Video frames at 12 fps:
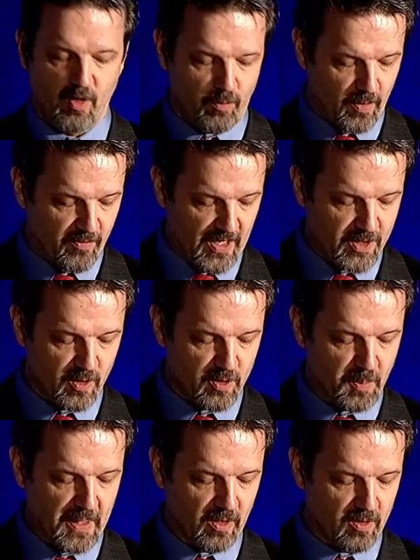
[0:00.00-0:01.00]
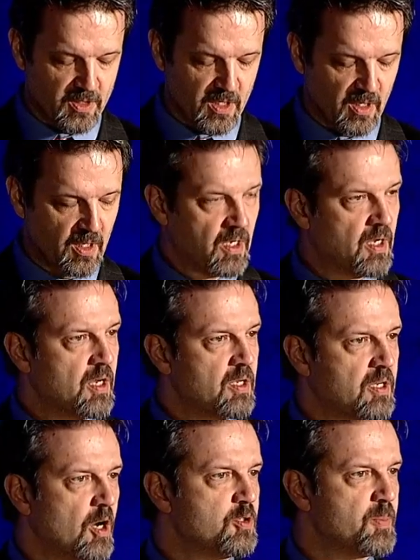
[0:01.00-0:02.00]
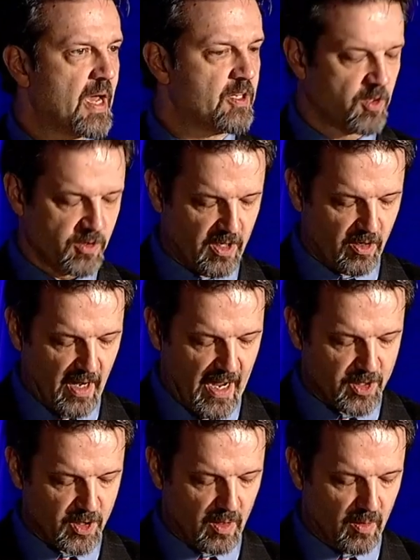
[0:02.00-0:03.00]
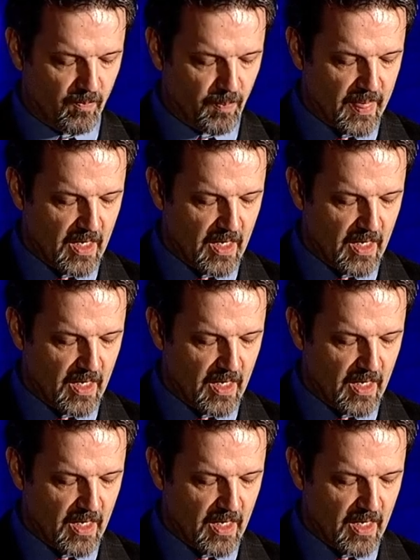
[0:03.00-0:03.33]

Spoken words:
of Professional Speakers, Toastmasters International,